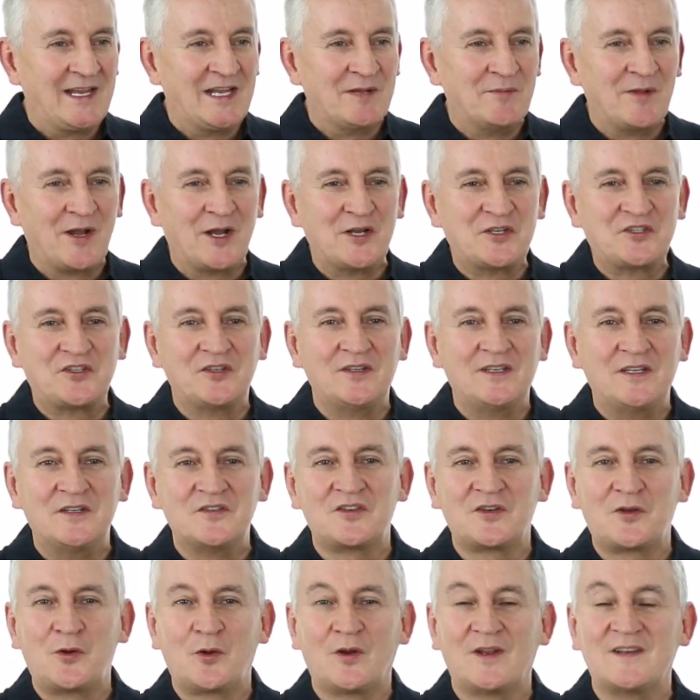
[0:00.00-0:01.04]
in the military, they
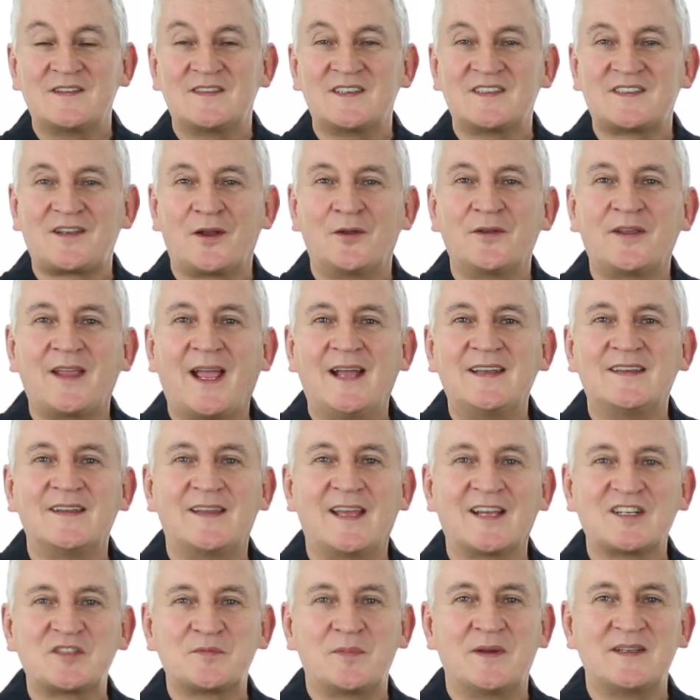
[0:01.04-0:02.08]
used to call it
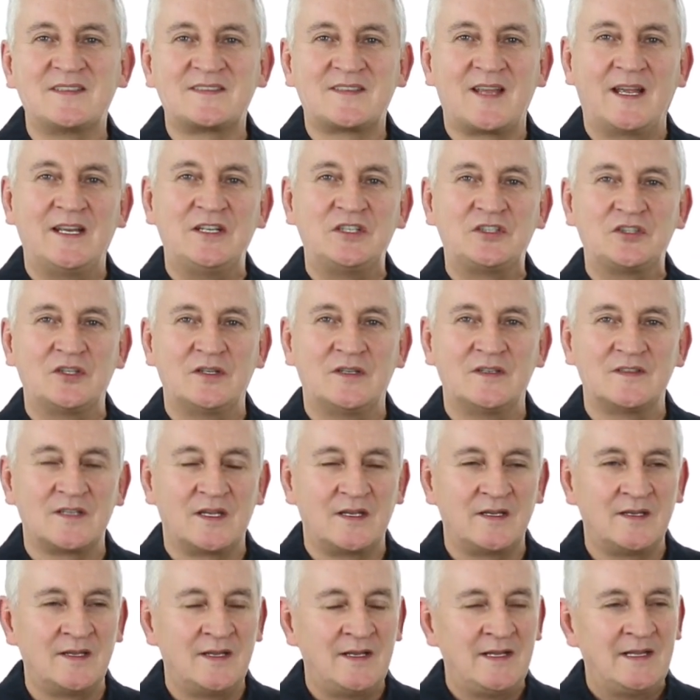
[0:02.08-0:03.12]
dislocated expectations.
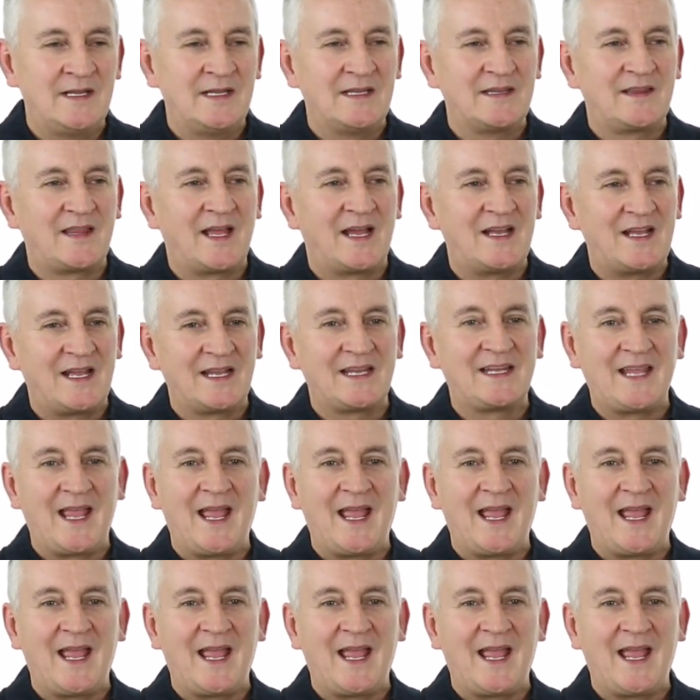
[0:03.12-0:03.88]
And that